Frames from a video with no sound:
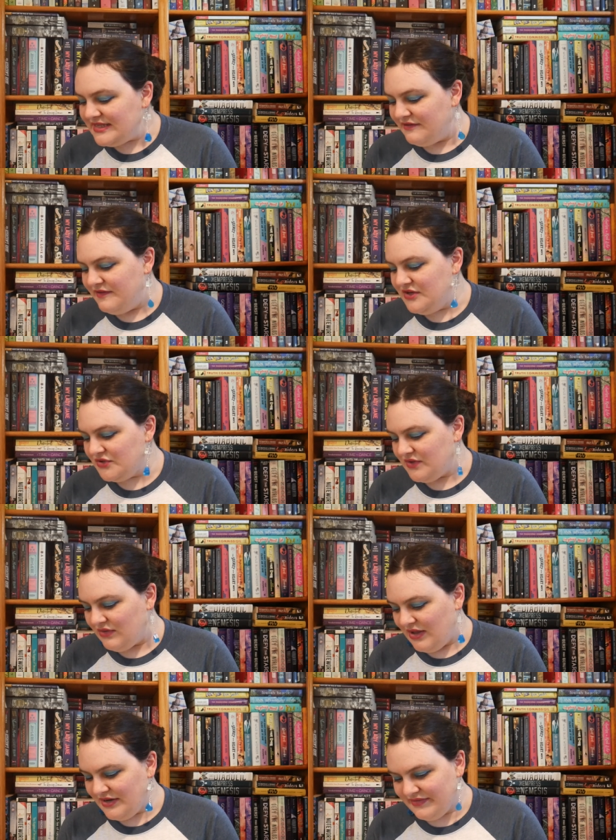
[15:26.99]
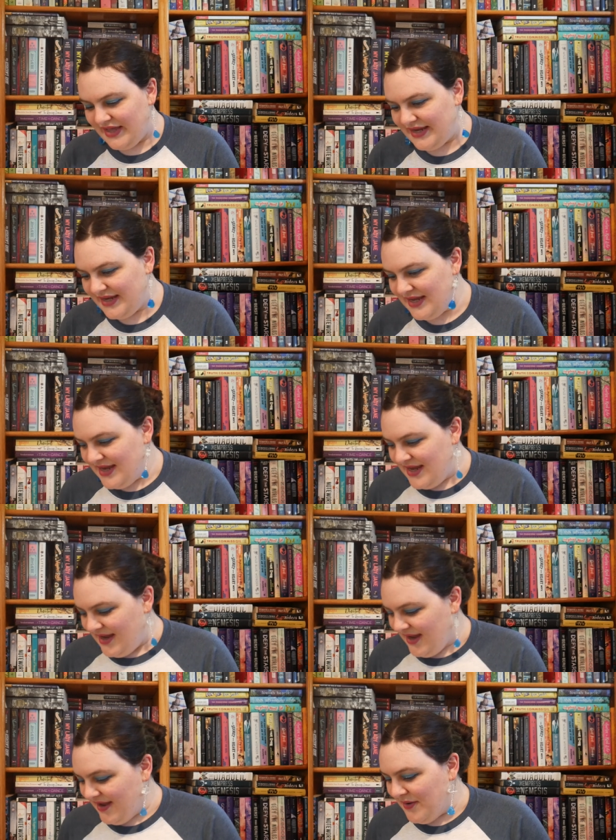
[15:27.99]
It features a lot of like,
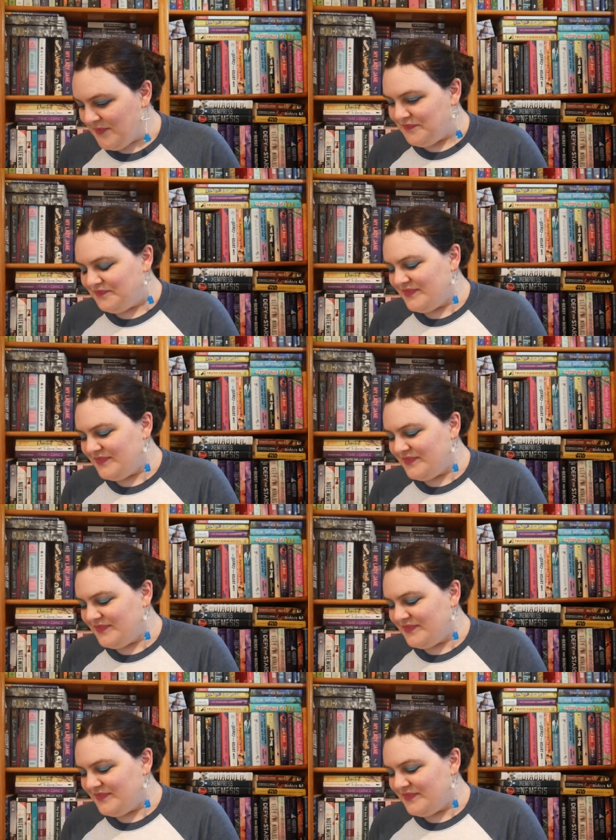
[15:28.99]
um,